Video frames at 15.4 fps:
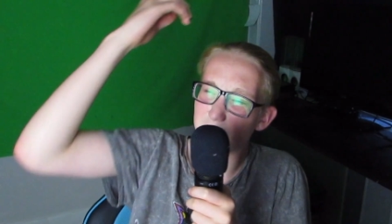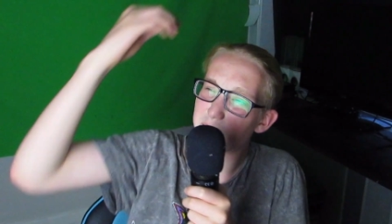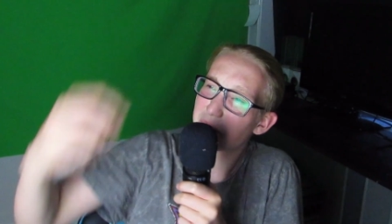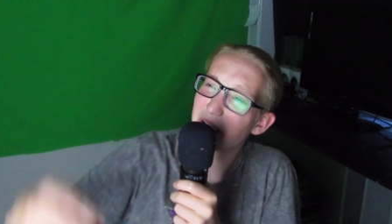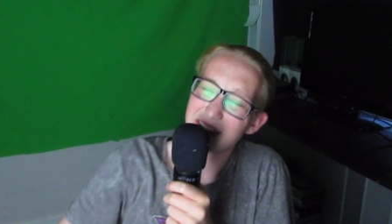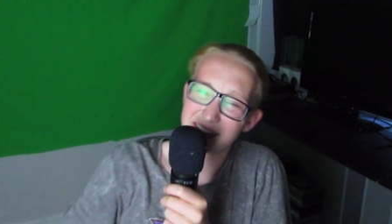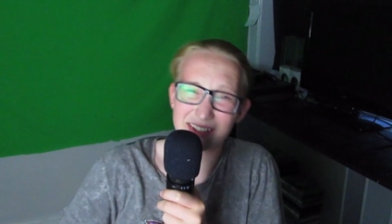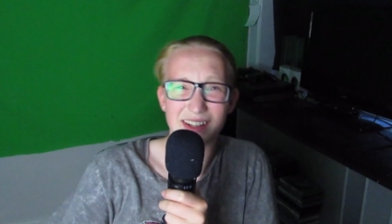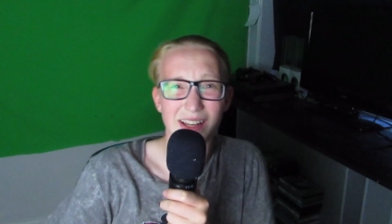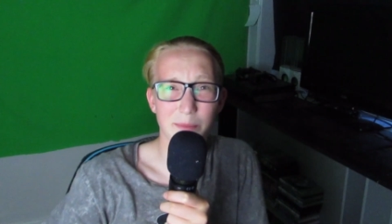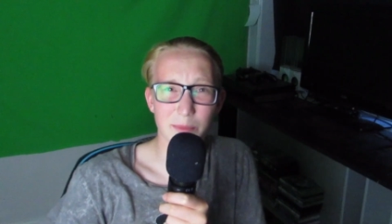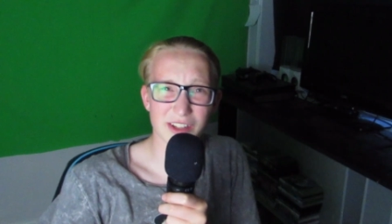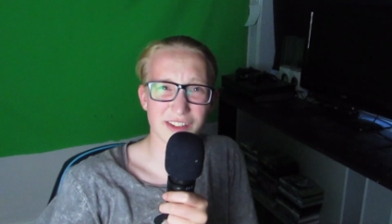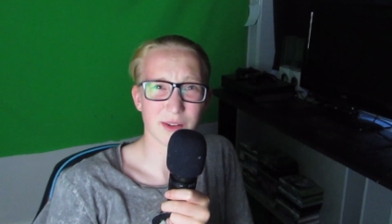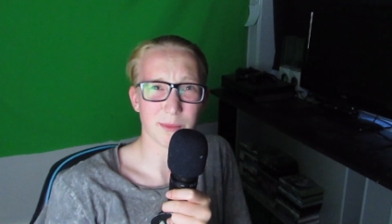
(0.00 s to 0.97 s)
I'm basically
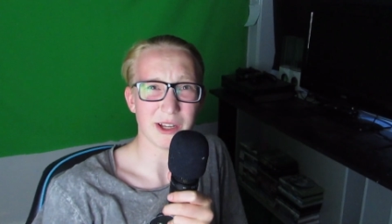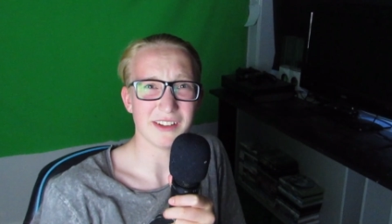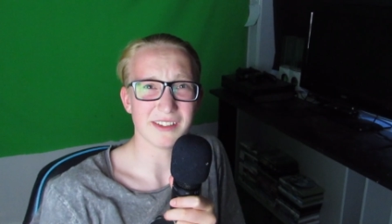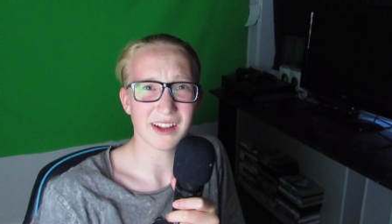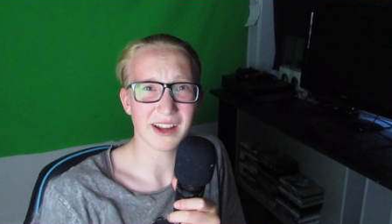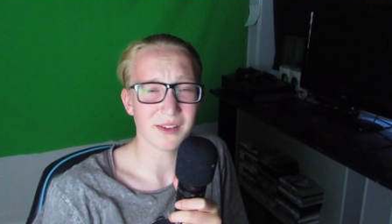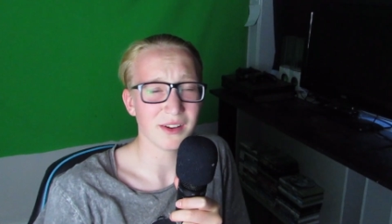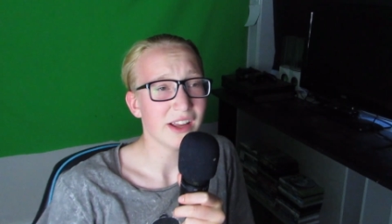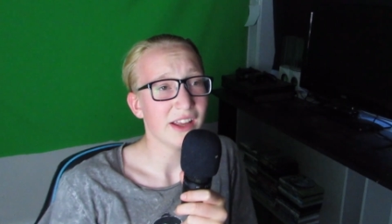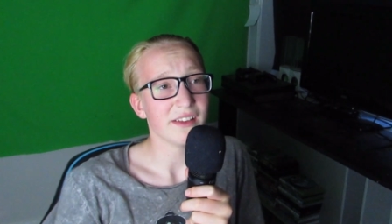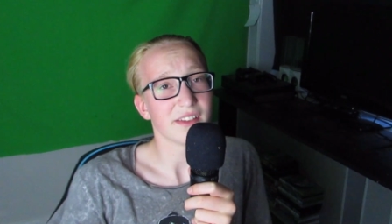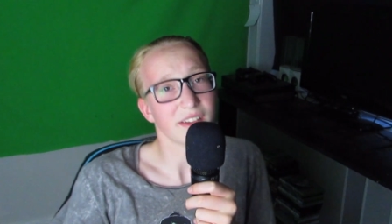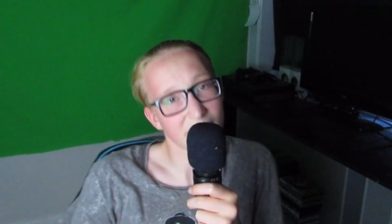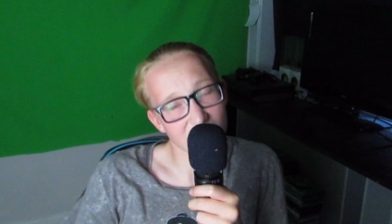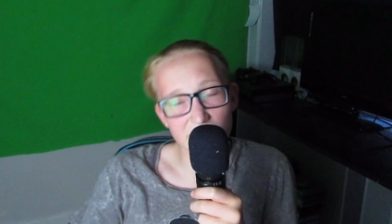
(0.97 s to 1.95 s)
Mister Beast now.
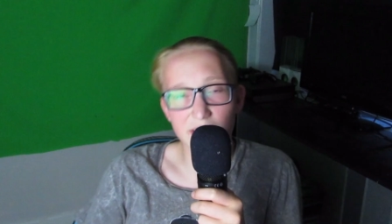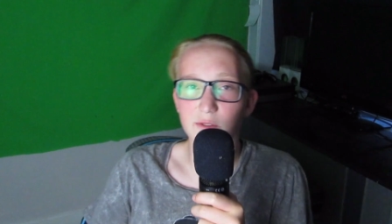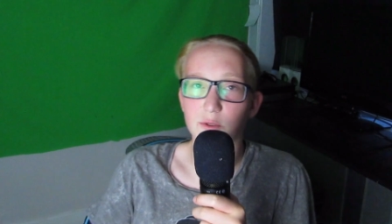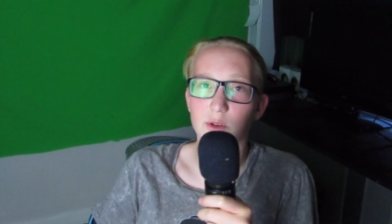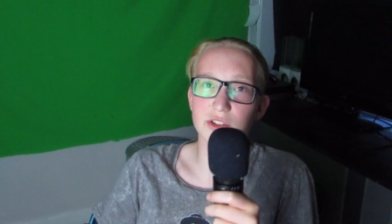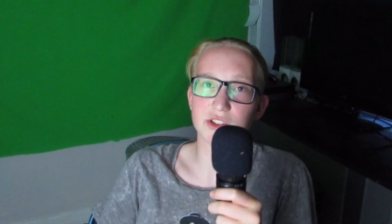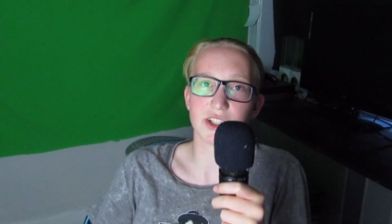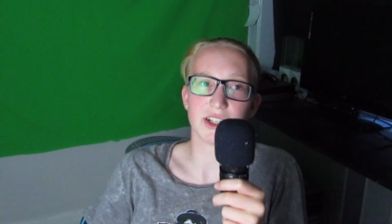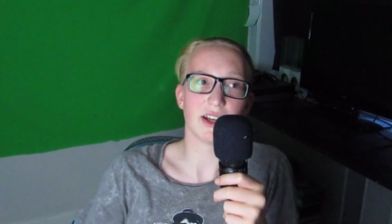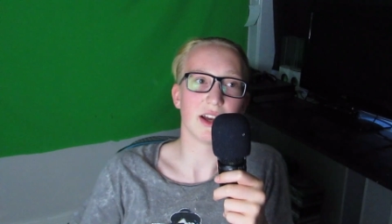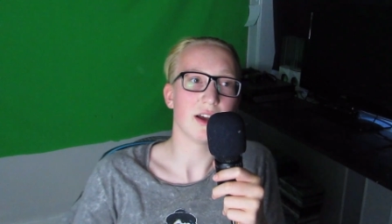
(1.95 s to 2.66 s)
So thank you for watching.